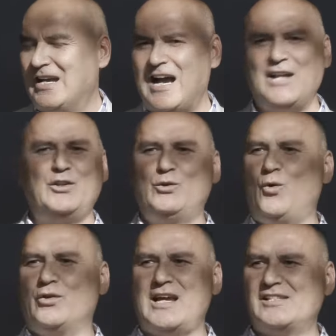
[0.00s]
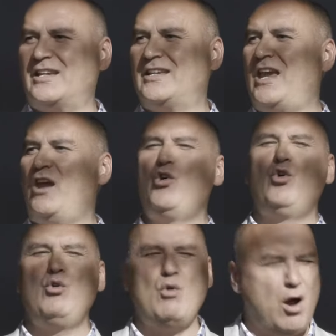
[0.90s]
Ngāti Toa doesn't care
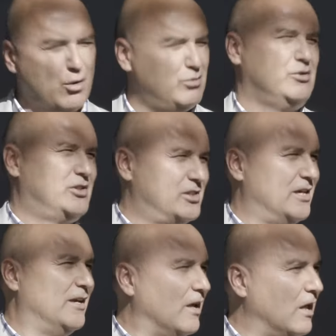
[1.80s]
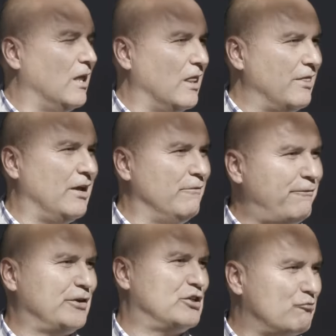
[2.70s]
who owns the
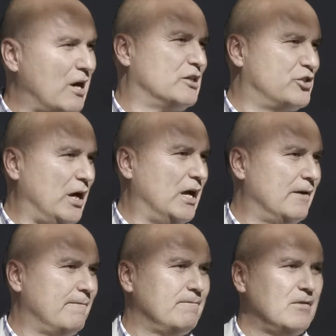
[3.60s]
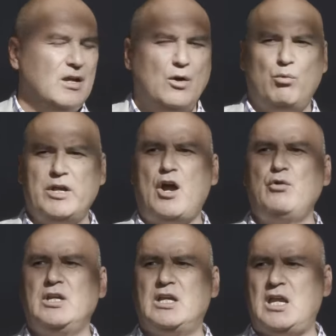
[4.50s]
infrastructure. We
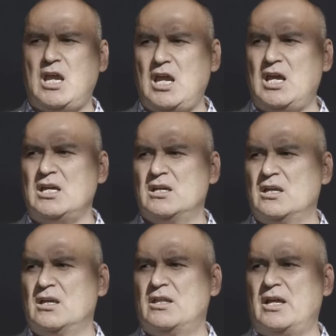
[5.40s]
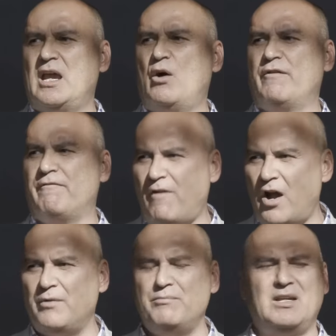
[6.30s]
only care that our
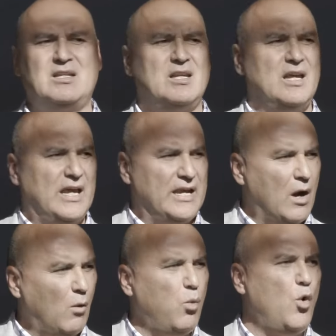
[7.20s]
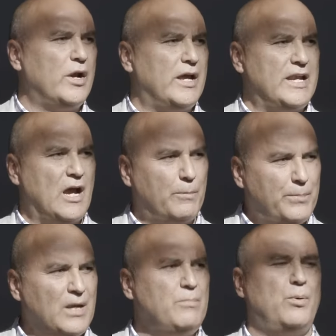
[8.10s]
environment and our water and our
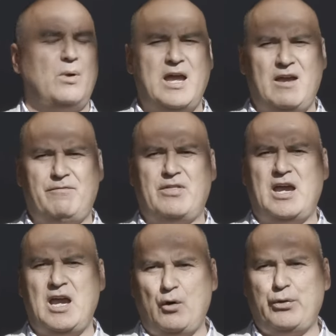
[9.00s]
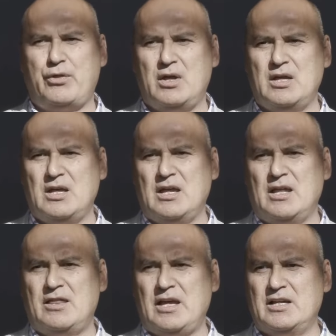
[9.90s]
people have the health
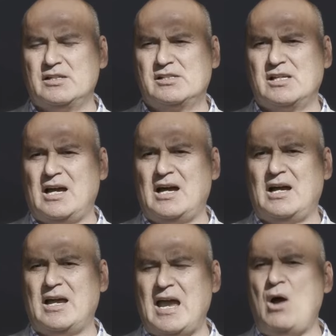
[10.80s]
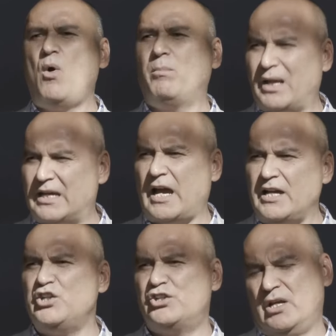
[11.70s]
that is our
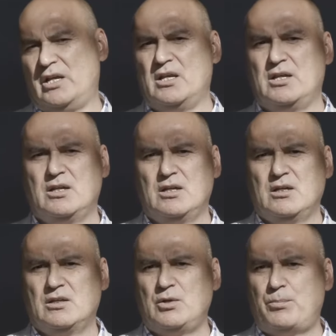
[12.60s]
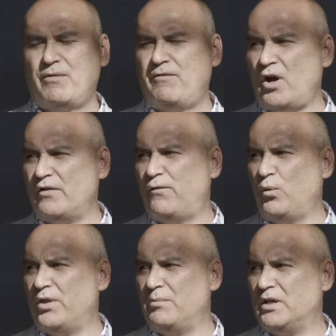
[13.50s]
obligation to provide
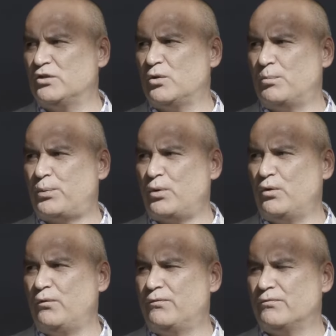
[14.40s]
for them and to improve.